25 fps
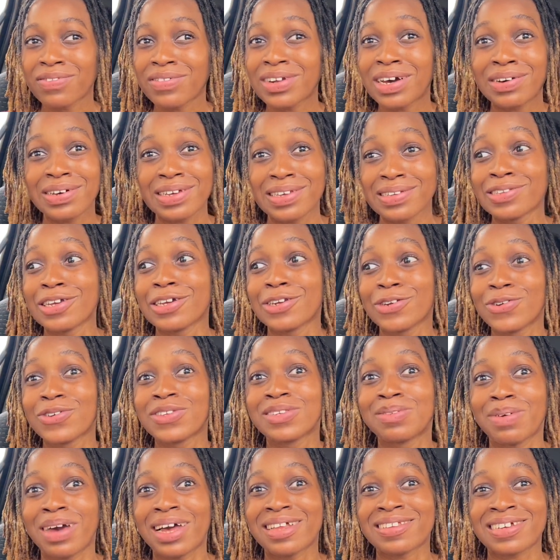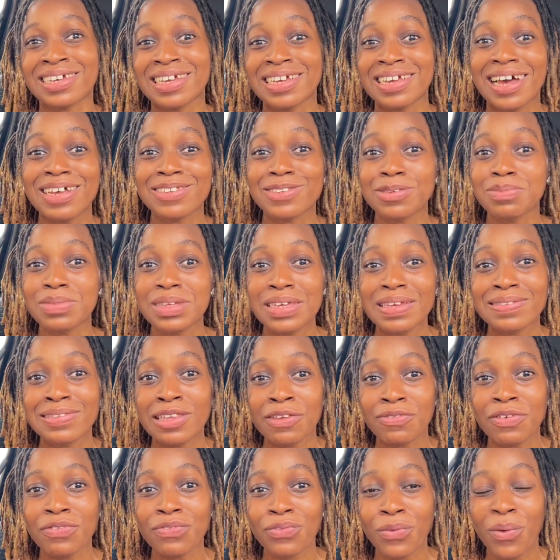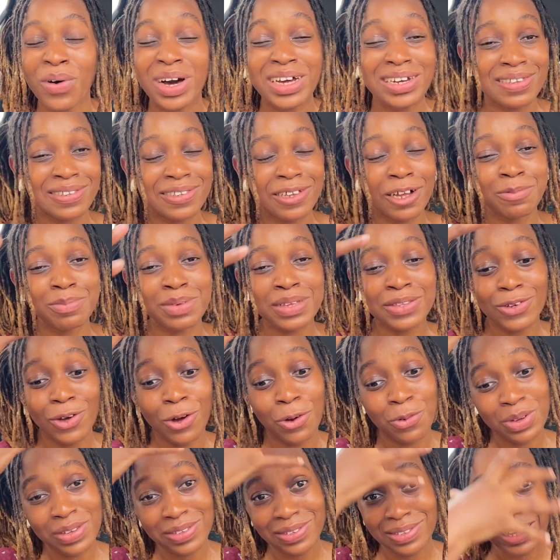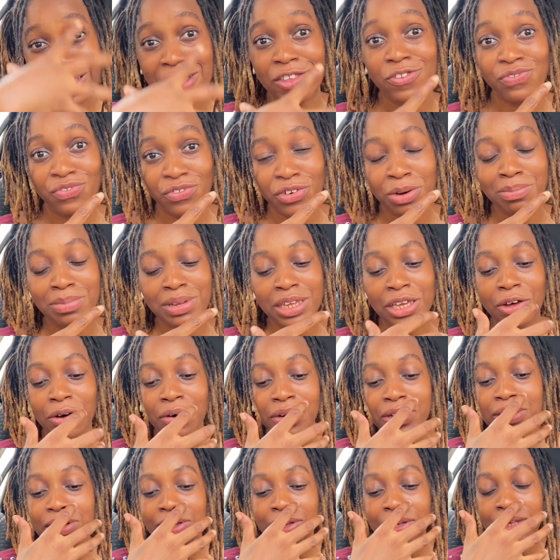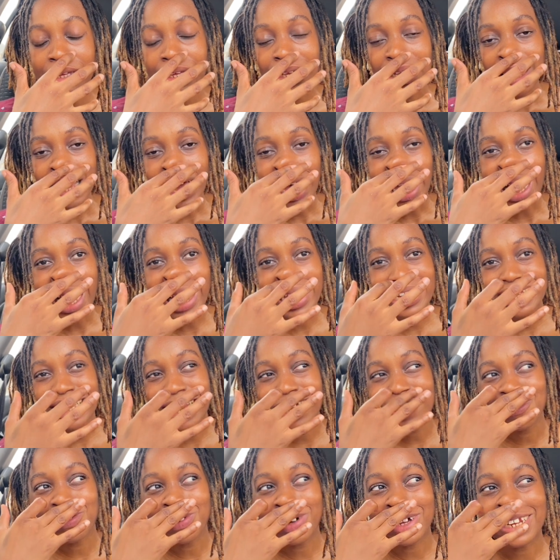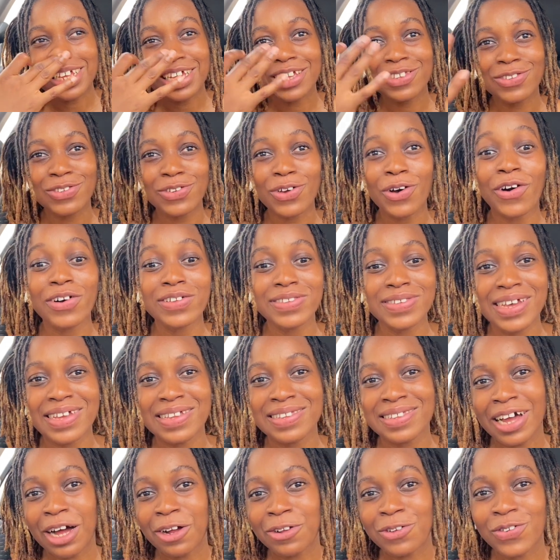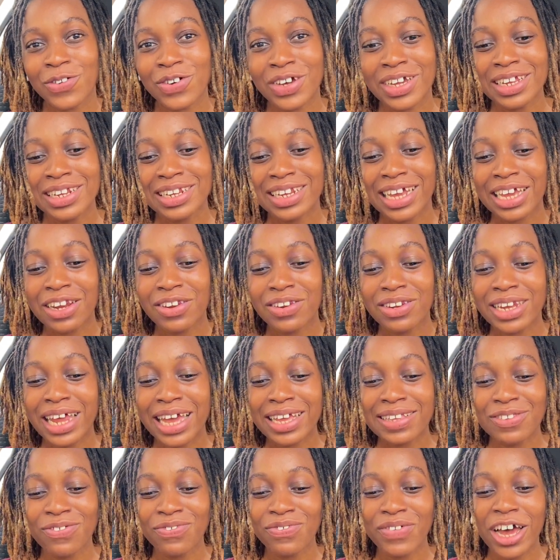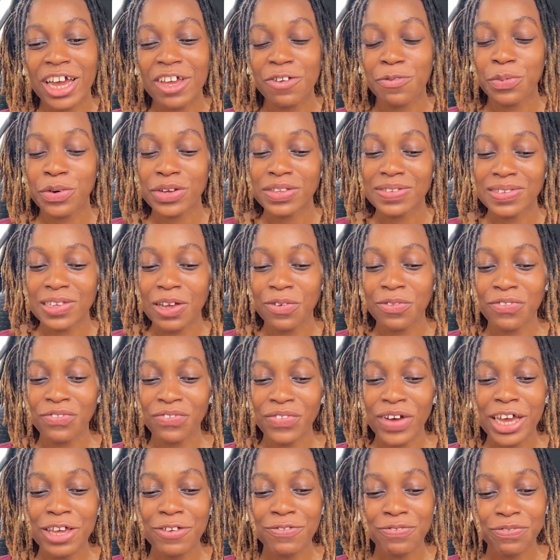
Now he knows better. He has something he's living for, and his helmet always stays firmly on. And guess what? His score turned out great, 95.75.